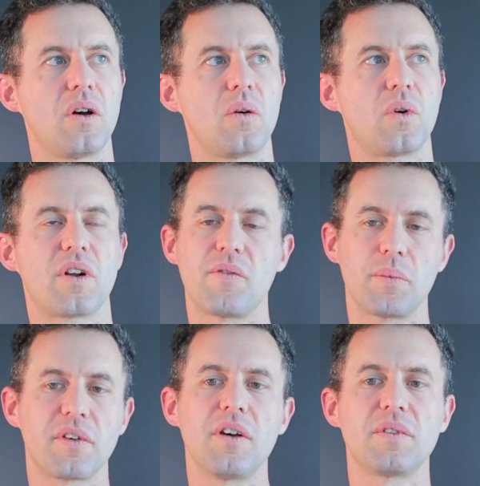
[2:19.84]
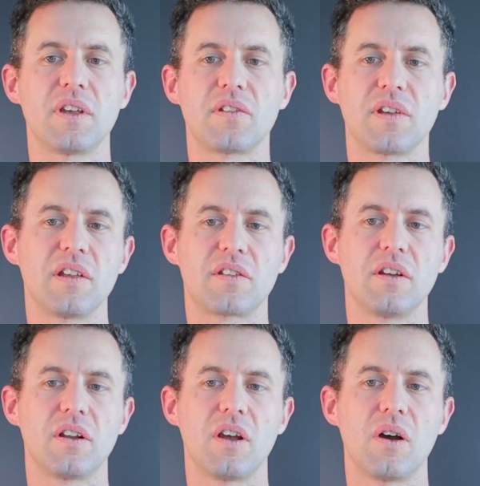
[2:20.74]
what I've observed is
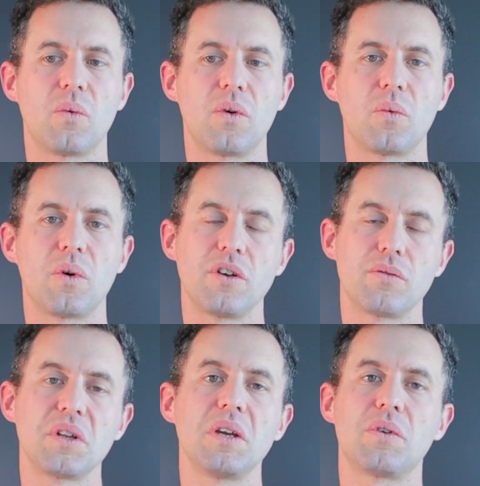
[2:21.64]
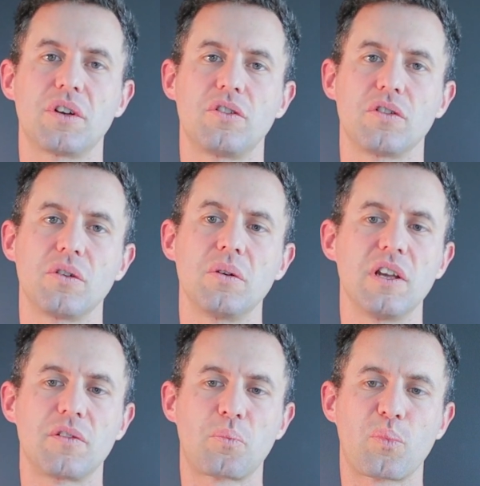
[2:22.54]
that what you really want to do
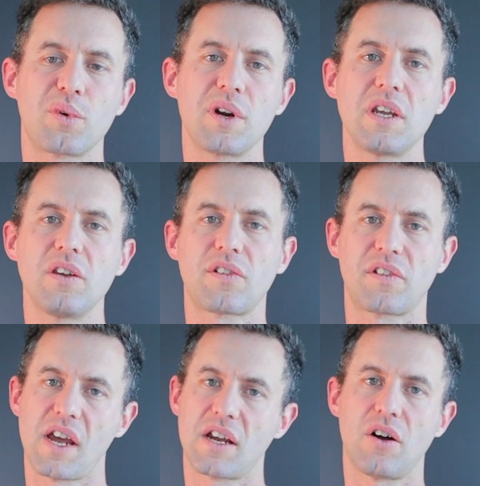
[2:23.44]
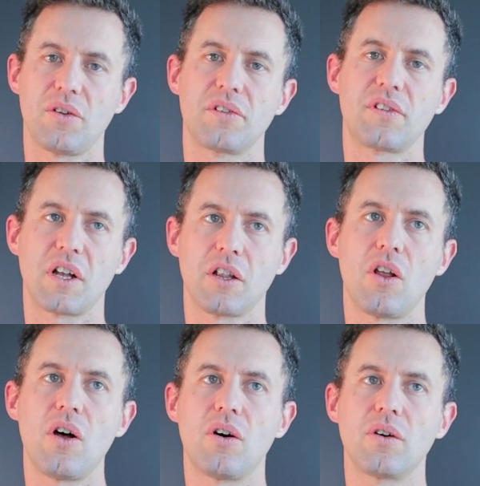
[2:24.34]
is bring your stakeholders
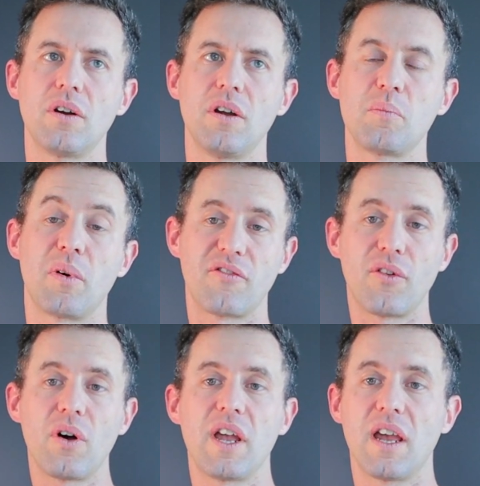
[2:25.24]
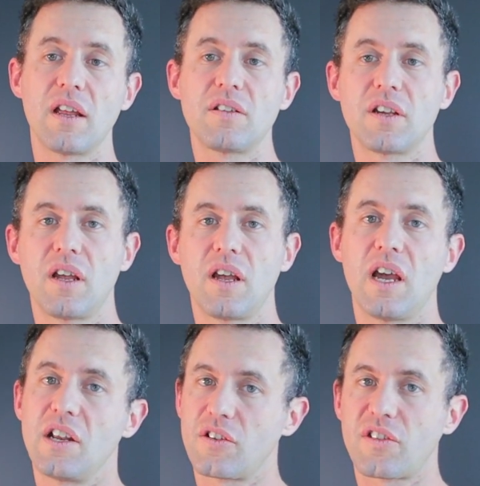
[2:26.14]
along beforehand,
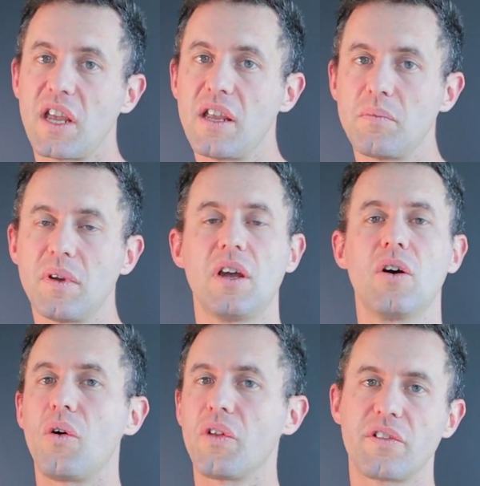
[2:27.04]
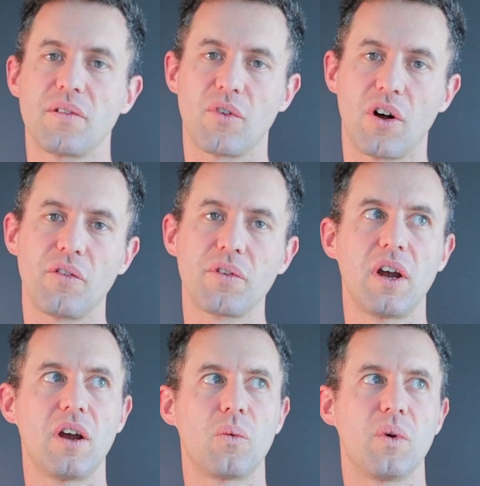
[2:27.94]
and your team, all those involved,
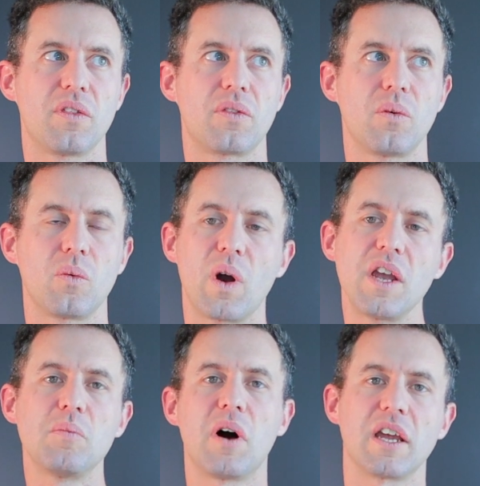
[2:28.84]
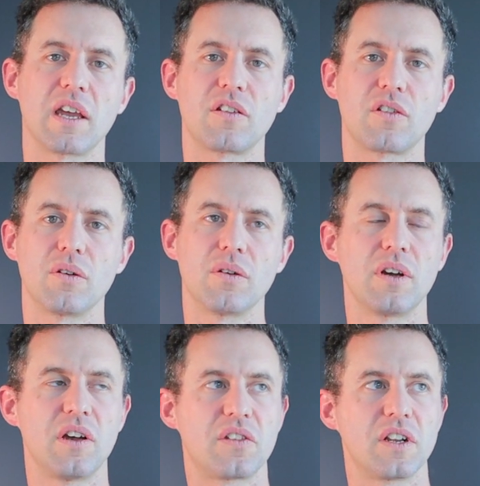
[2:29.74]
with where you might get to.
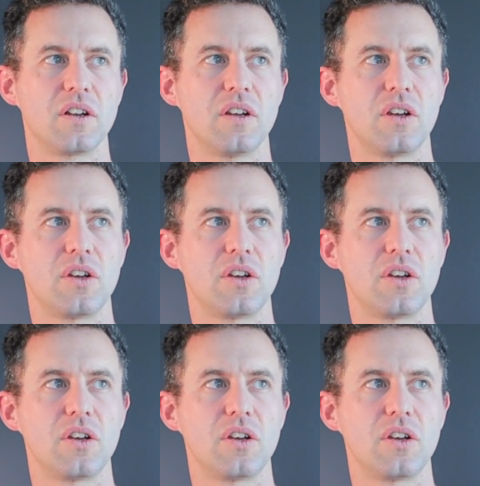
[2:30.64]
As in,